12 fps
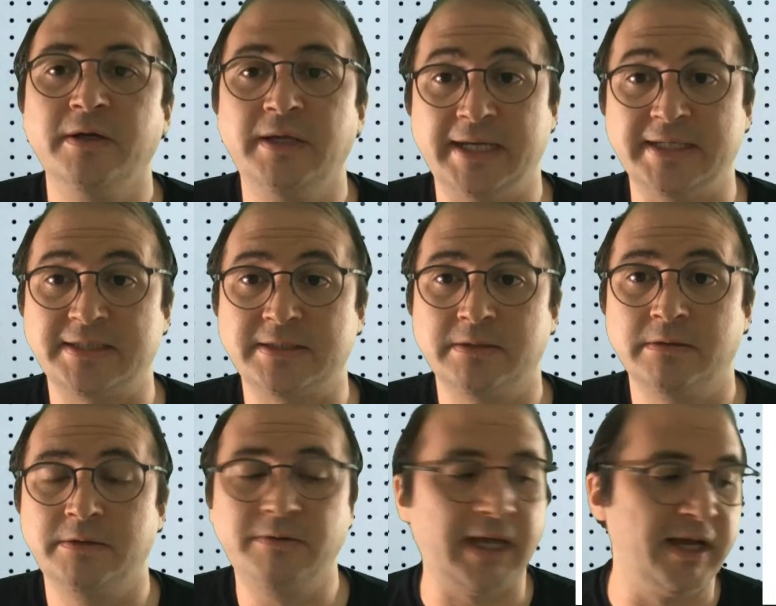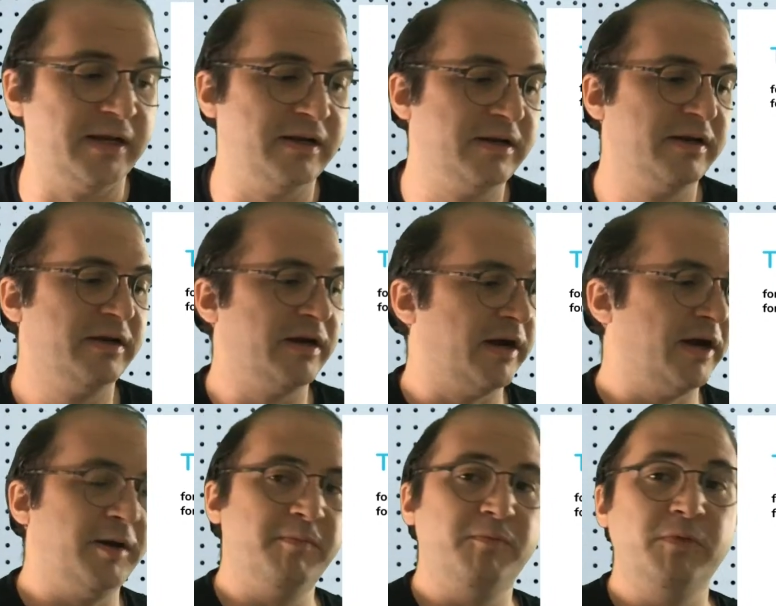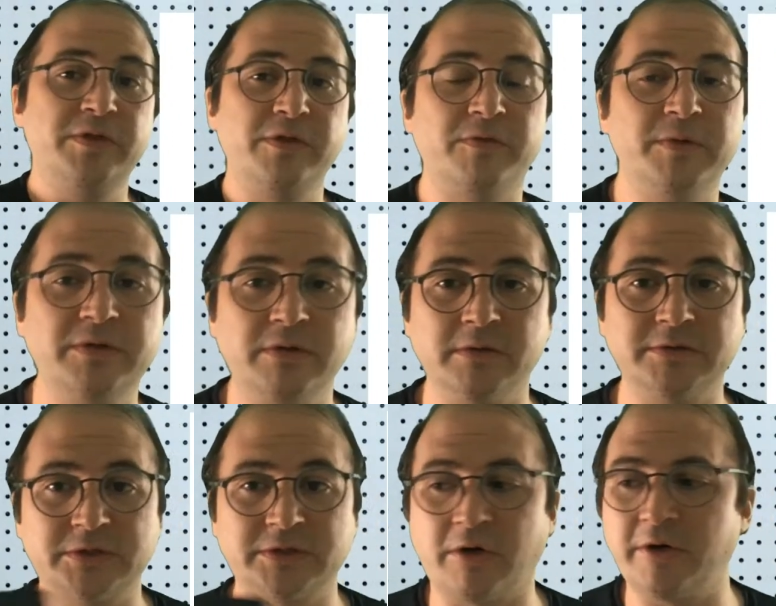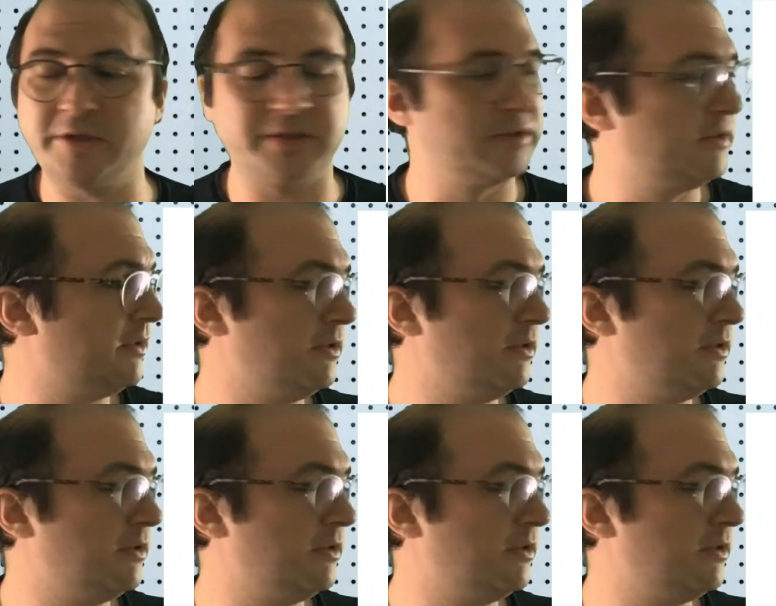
Yes, you can. Um, with the three Doodler Start,